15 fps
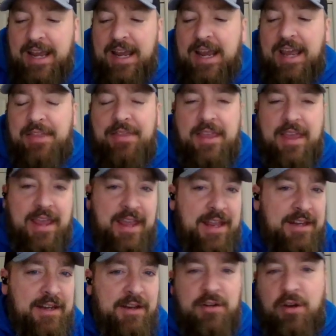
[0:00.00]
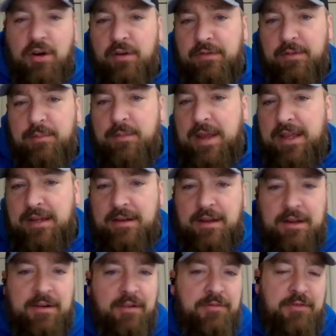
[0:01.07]
And then Nova made
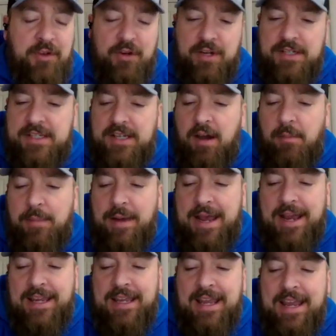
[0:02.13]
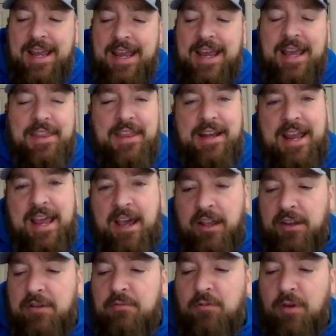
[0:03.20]
a furious comeback. And then
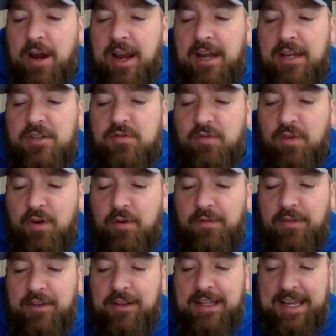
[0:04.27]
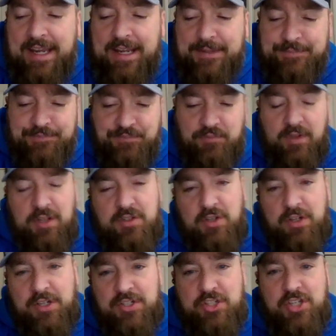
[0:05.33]
Allan Ray drove the lane
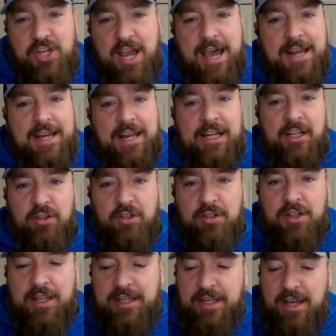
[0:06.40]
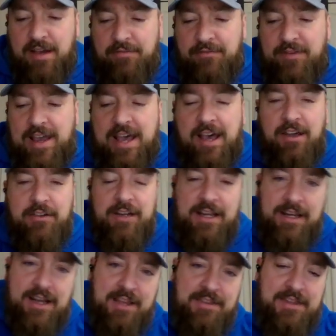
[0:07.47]
took a shot, and it looked like he got fouled
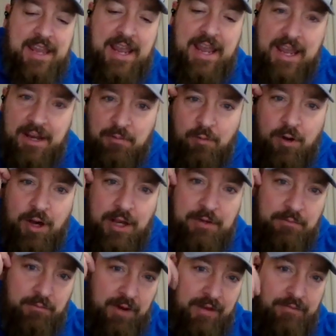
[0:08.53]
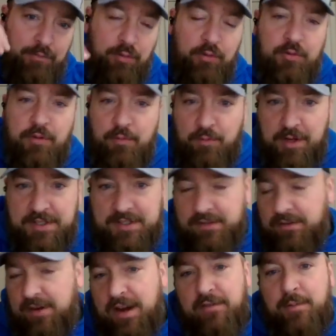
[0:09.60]
and got the N1. Ref blew the
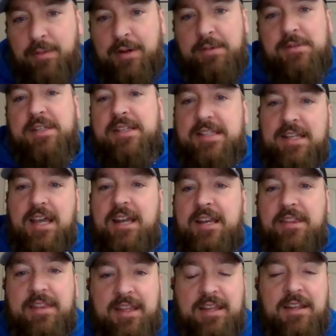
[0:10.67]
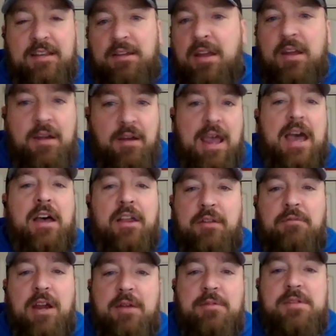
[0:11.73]
whistle. Everybody was excited, thinking
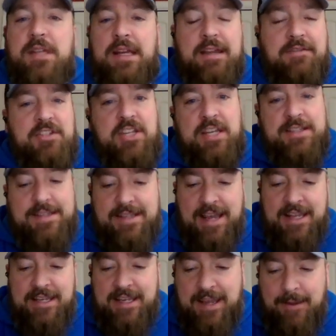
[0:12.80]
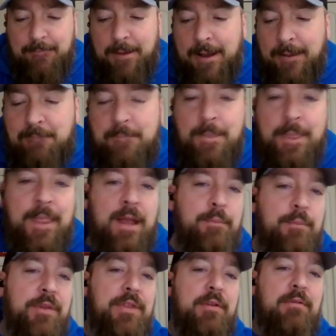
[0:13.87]
Allan Ray was going to have a chance to tie the game up.
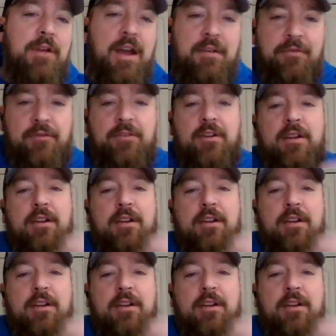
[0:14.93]
But the ref